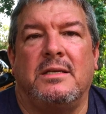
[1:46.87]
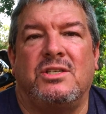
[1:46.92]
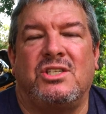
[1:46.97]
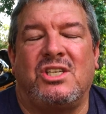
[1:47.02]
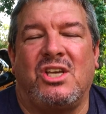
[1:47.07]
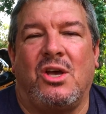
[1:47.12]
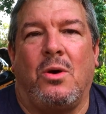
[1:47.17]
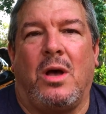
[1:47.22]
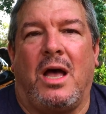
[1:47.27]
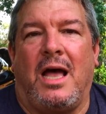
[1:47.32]

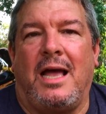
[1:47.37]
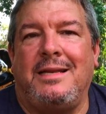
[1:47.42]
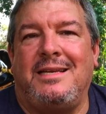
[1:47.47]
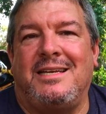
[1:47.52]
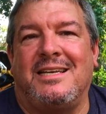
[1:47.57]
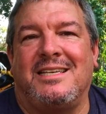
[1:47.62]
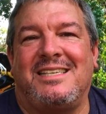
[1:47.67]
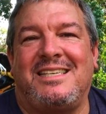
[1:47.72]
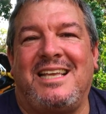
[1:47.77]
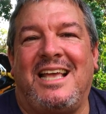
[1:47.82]
so I
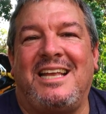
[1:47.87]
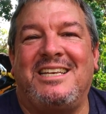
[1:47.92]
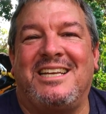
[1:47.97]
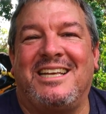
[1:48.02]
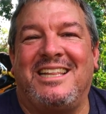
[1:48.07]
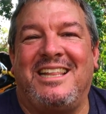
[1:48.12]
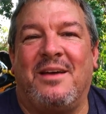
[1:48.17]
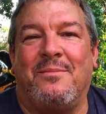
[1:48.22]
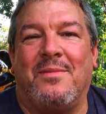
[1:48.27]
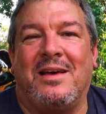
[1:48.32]
just said
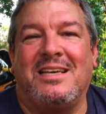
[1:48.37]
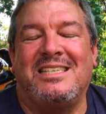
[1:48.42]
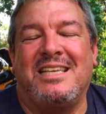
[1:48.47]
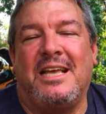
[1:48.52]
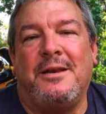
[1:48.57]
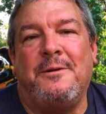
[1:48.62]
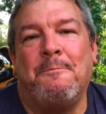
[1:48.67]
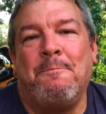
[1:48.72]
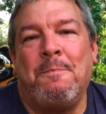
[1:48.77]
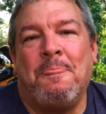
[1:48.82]
to them, I
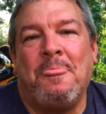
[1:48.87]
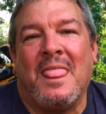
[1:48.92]
said,